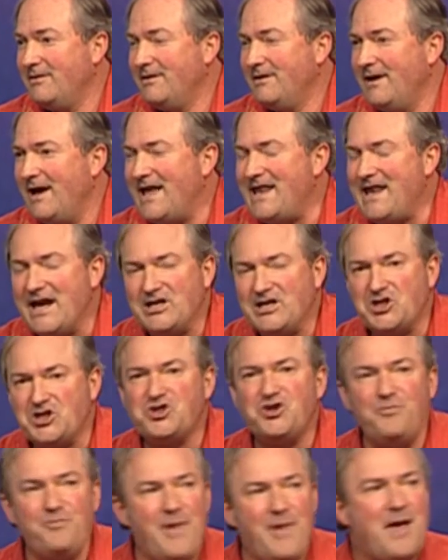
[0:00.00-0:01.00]
And I just
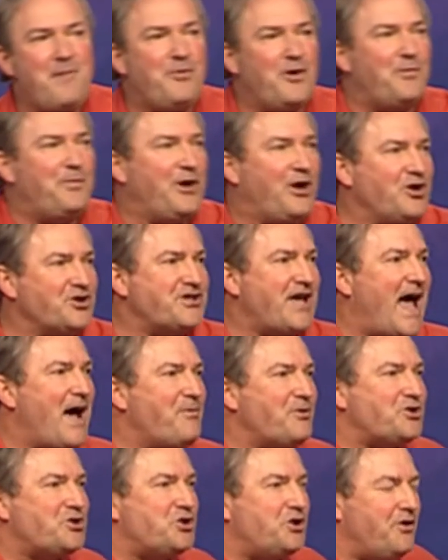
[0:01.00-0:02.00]
remember because I
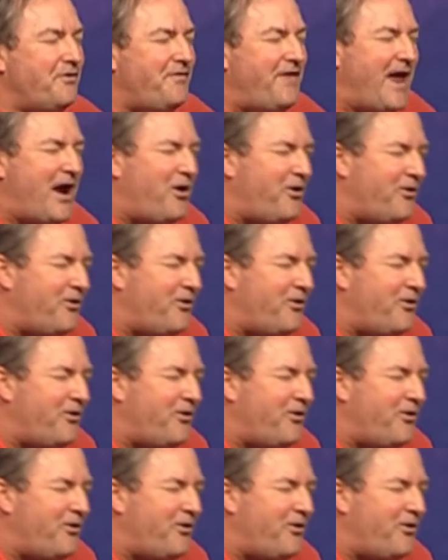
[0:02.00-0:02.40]
was sort of there in the